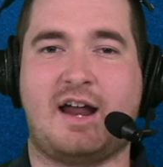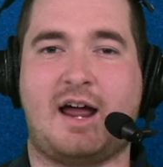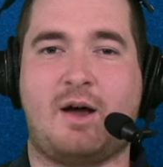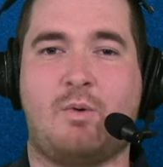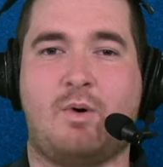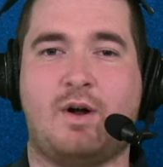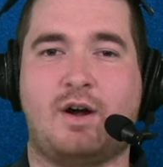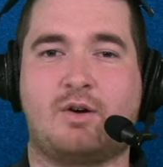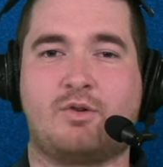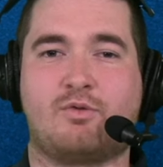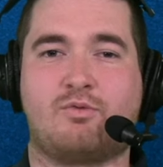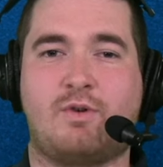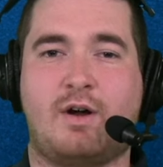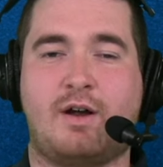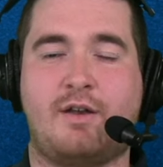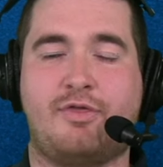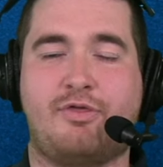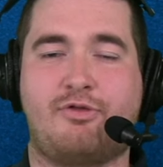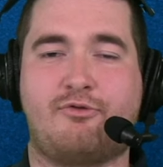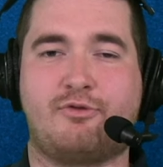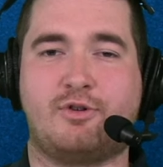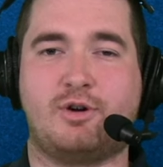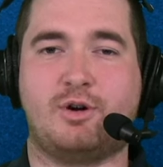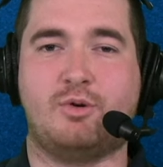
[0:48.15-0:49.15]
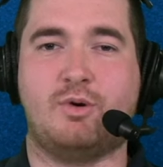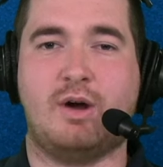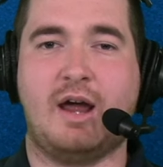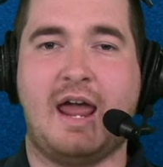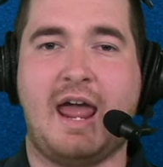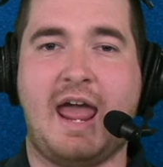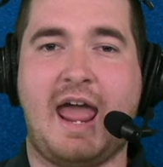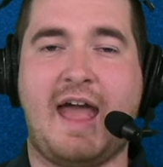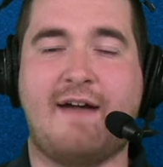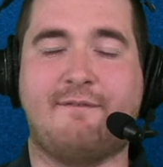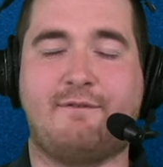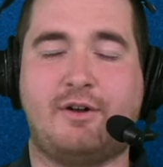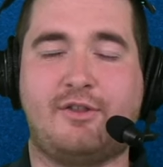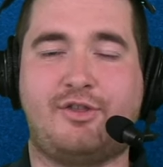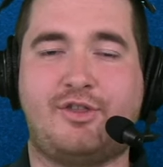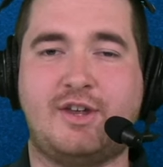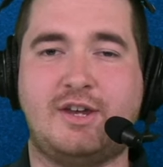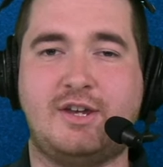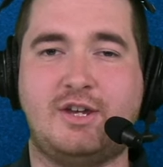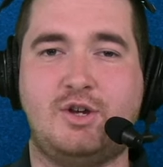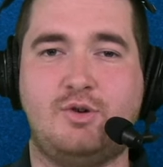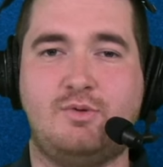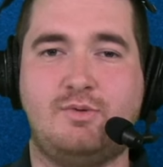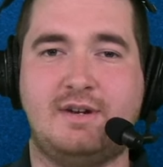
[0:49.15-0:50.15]
I want to run through
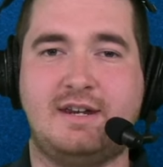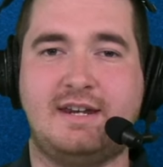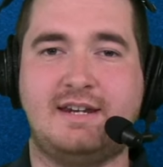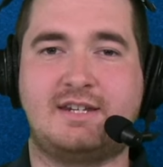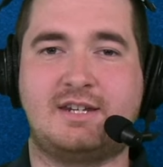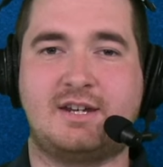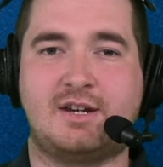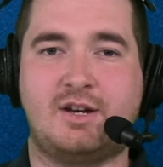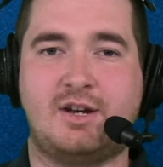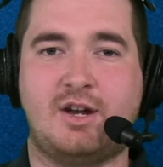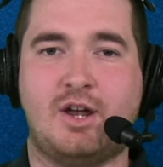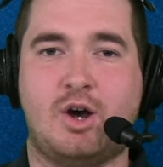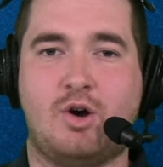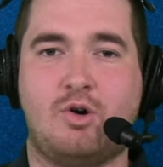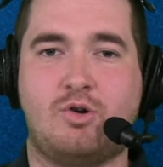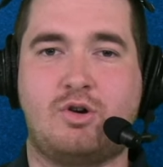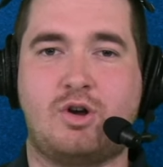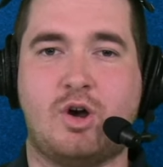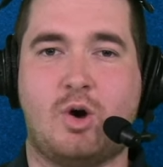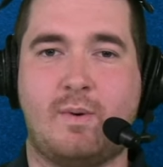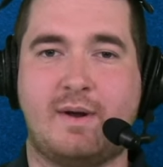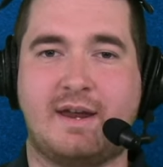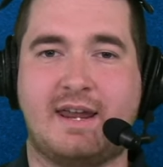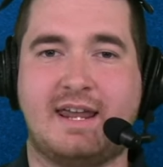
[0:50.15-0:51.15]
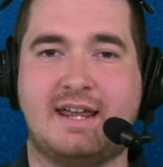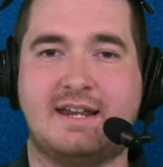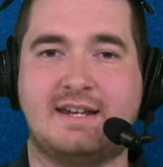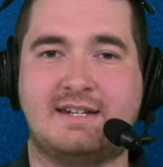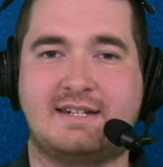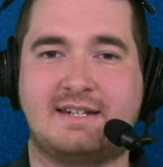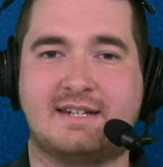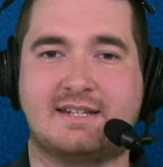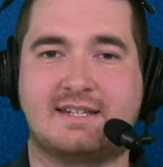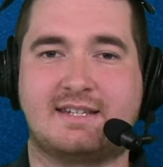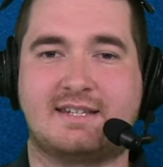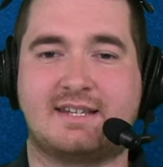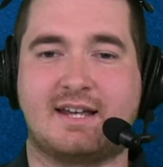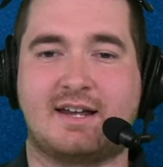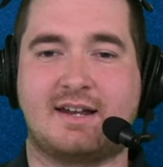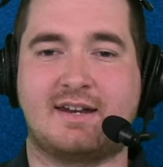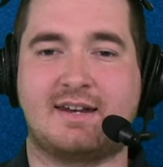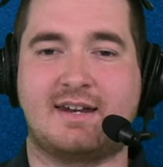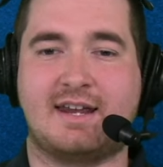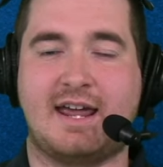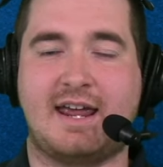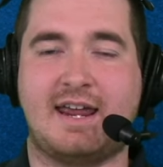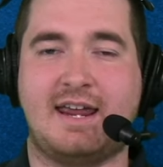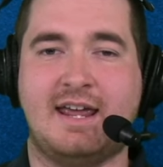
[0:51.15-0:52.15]
everything you need to know going into
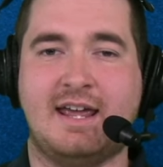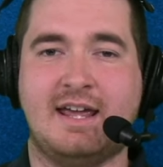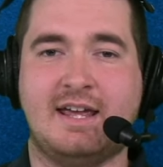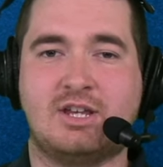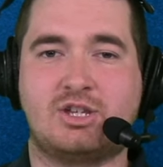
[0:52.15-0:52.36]
Sunday,